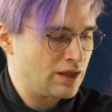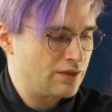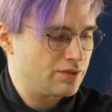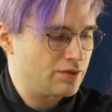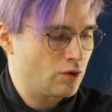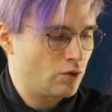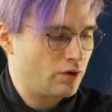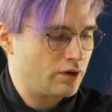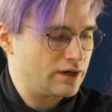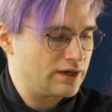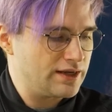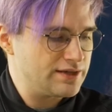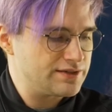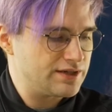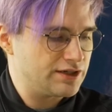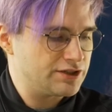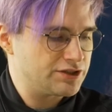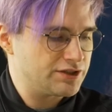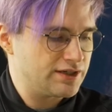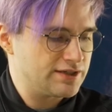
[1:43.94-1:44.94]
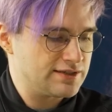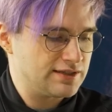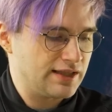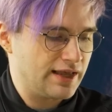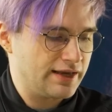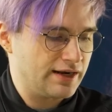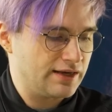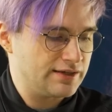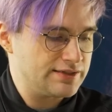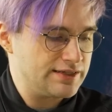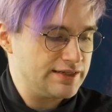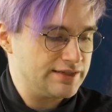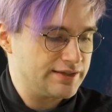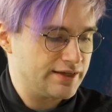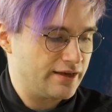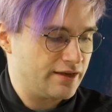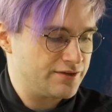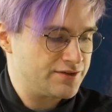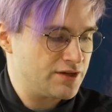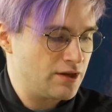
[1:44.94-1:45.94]
The organization is light on
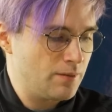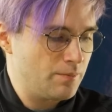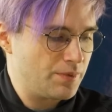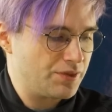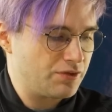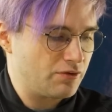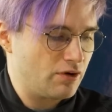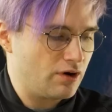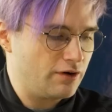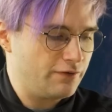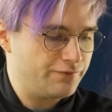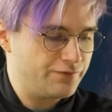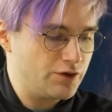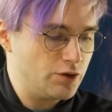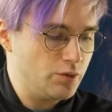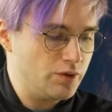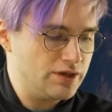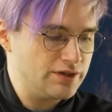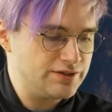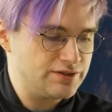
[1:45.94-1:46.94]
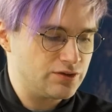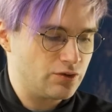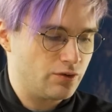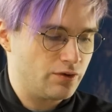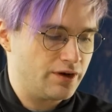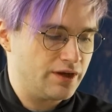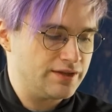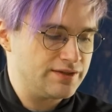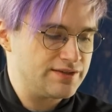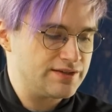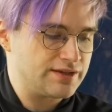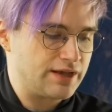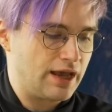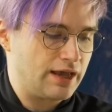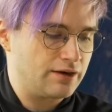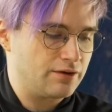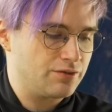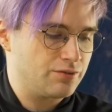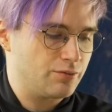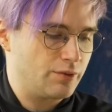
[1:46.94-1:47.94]
details, but there are a few historians
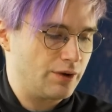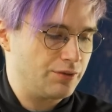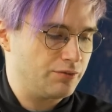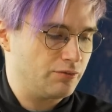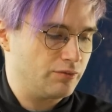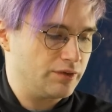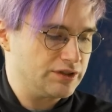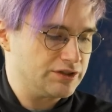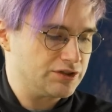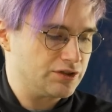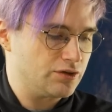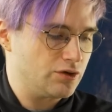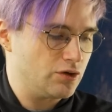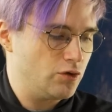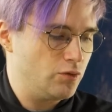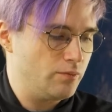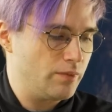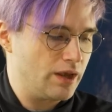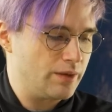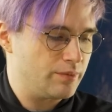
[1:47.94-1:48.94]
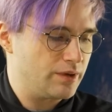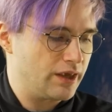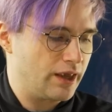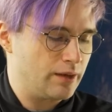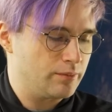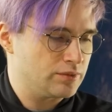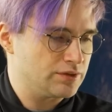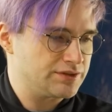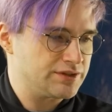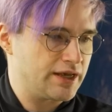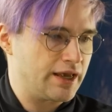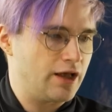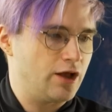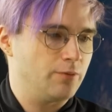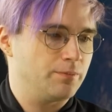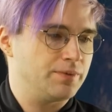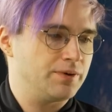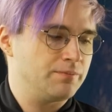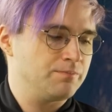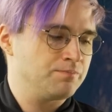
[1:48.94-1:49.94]
scattered throughout the region who may be able to
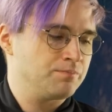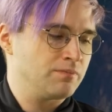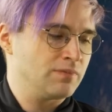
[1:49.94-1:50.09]
help.